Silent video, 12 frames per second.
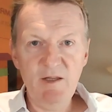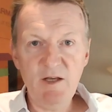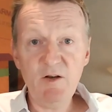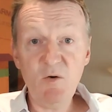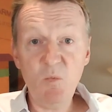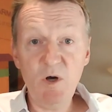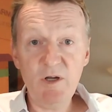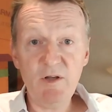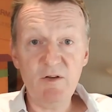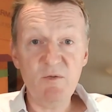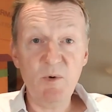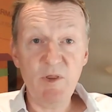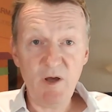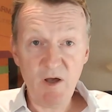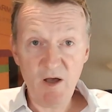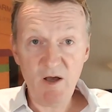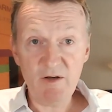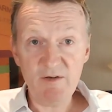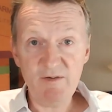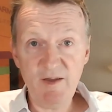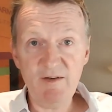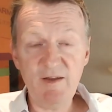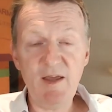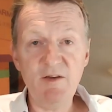Younger workers were the hardest
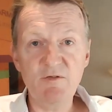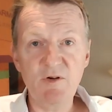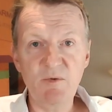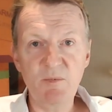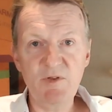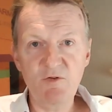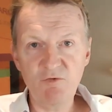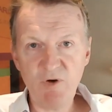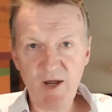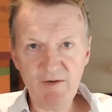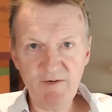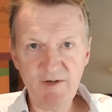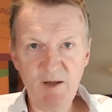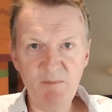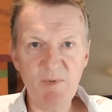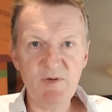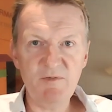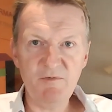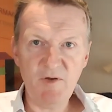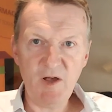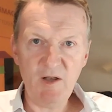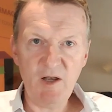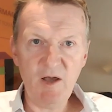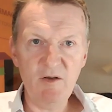hit age group, with greater numbers
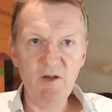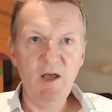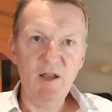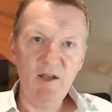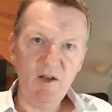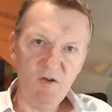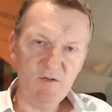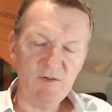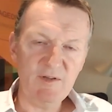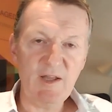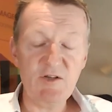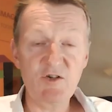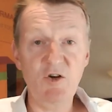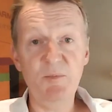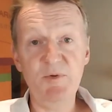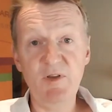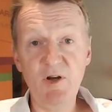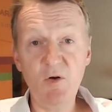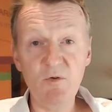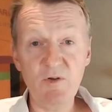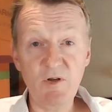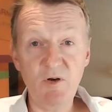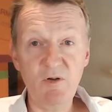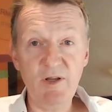furloughed and losing their jobs than
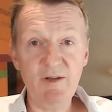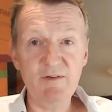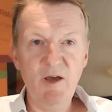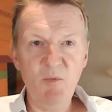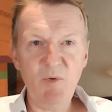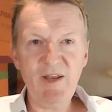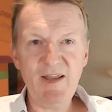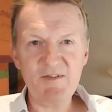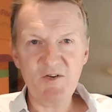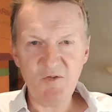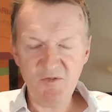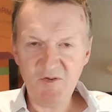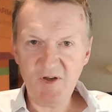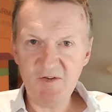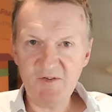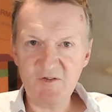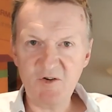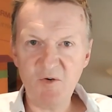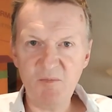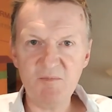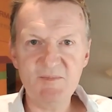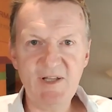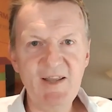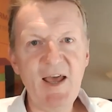older colleagues. And when that's your first job,
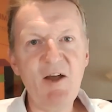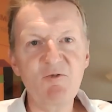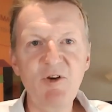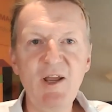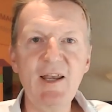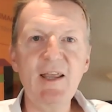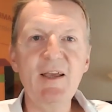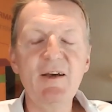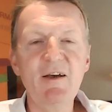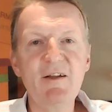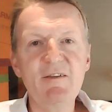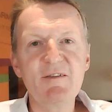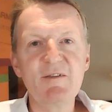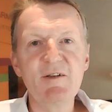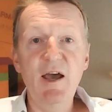then that really hurts.